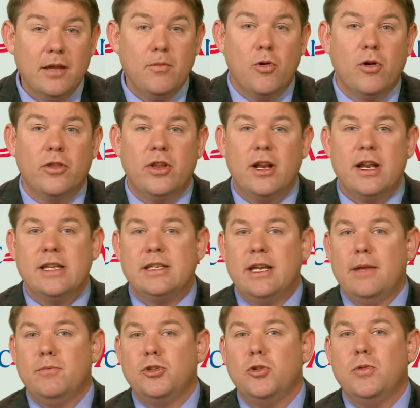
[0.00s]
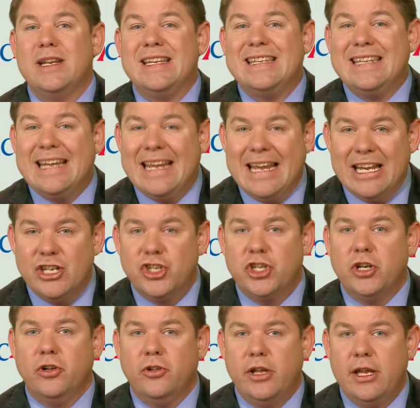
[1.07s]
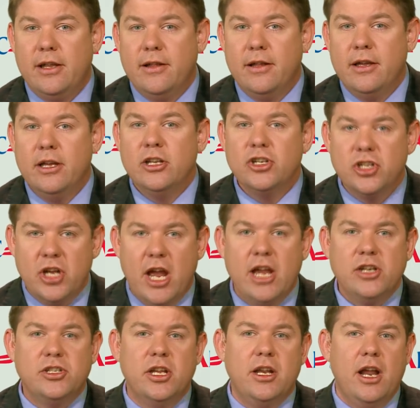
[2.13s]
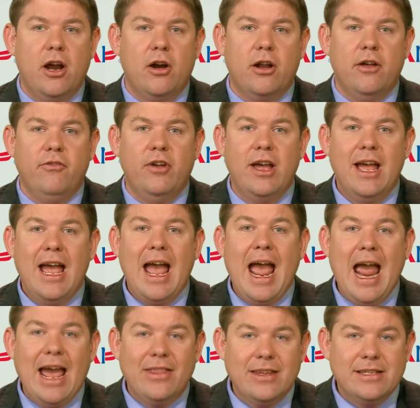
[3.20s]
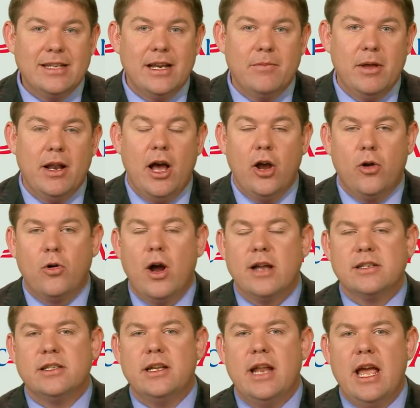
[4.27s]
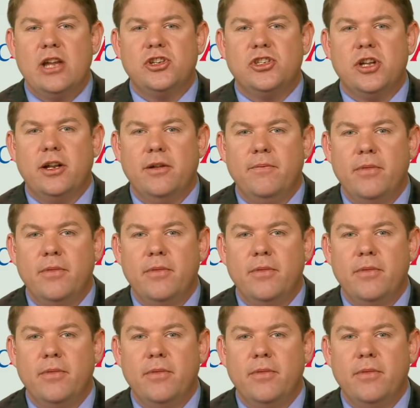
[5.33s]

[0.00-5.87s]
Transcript: more than an attempt to intentionally change the narrative and the sentiment across the nation.